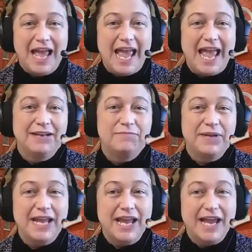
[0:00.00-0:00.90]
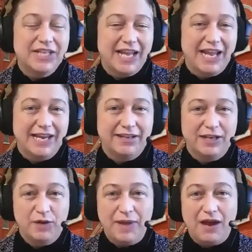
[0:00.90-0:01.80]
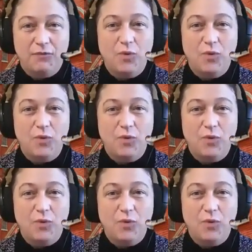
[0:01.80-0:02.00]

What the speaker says: and be educated about